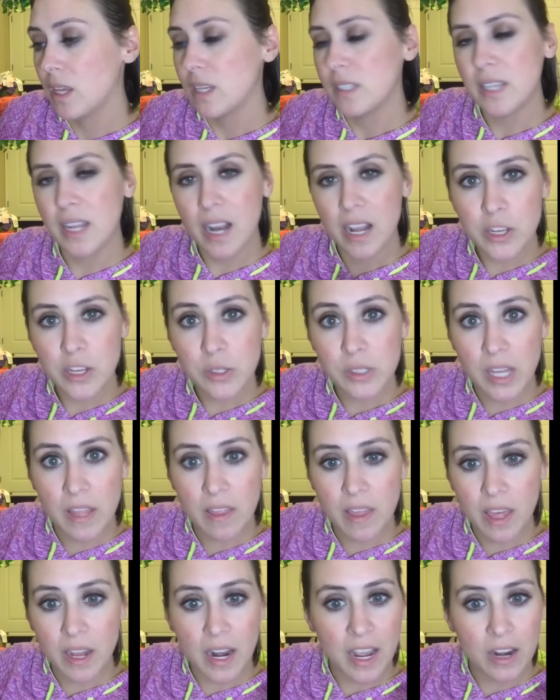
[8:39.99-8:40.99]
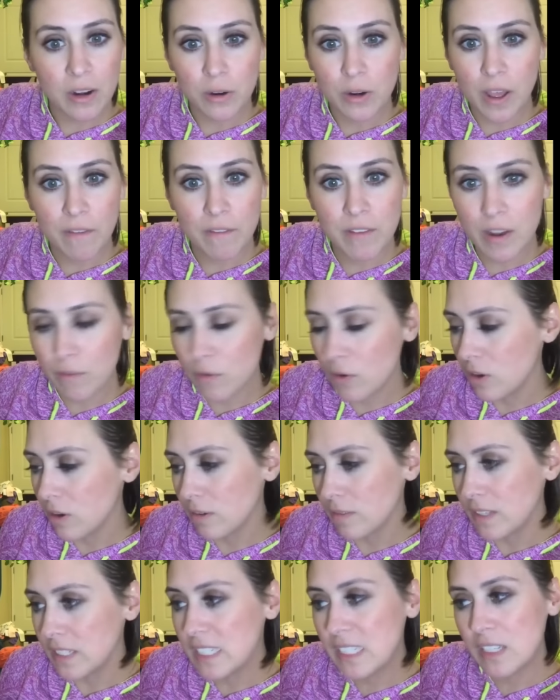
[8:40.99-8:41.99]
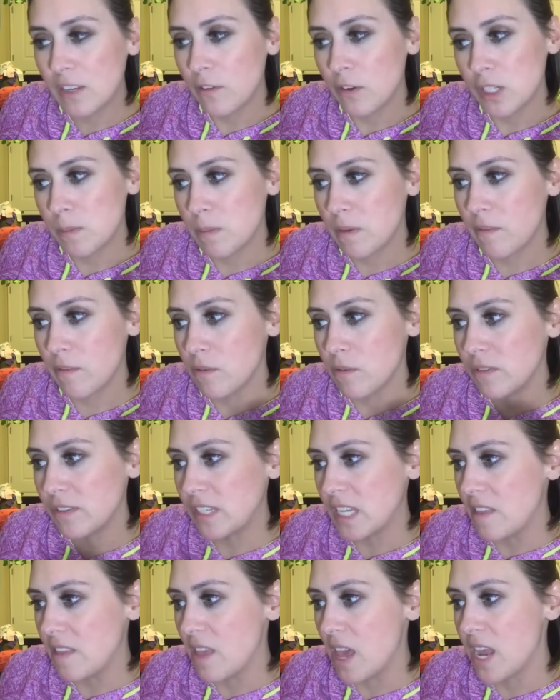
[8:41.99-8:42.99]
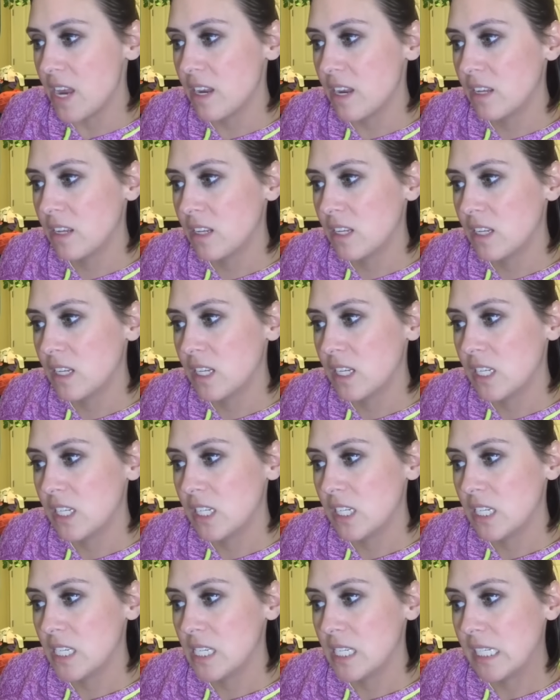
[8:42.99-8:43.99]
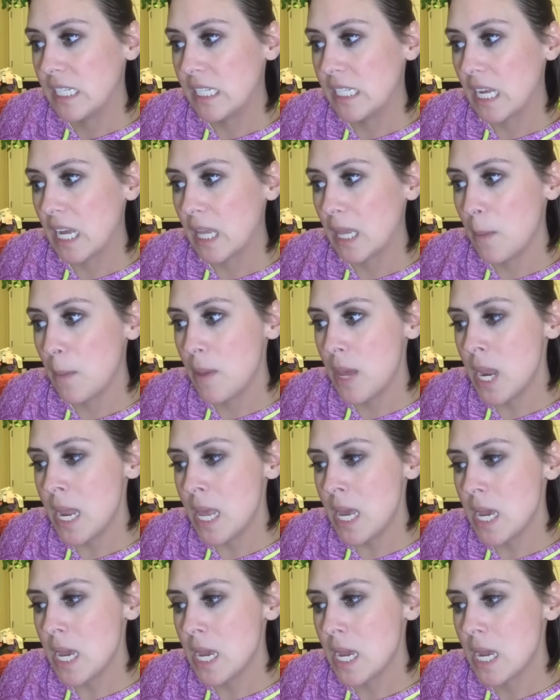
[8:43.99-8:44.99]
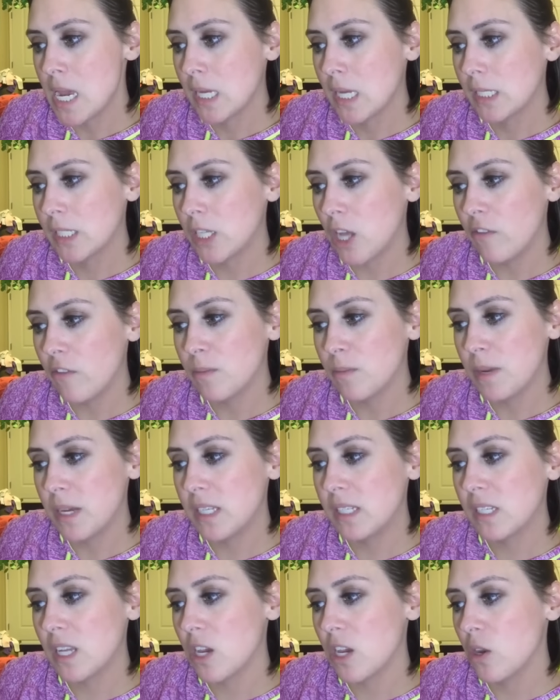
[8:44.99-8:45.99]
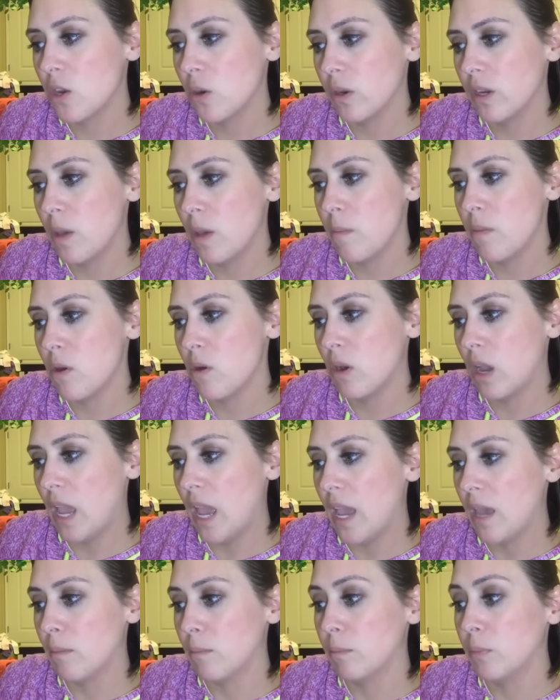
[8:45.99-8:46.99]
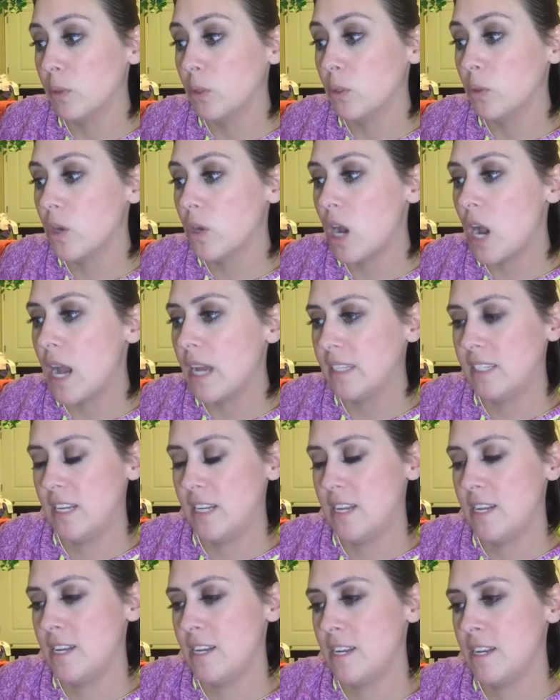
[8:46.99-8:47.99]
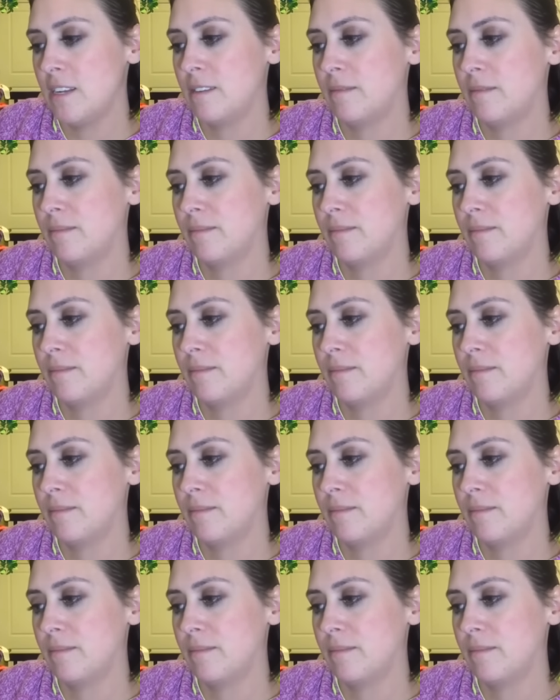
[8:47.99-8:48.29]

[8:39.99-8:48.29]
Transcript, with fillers: Is that how you say that? I don't, I've never, this is the first time I've ever seen that. Cyclamen? Soft musk, coconut milk, and blue cotton.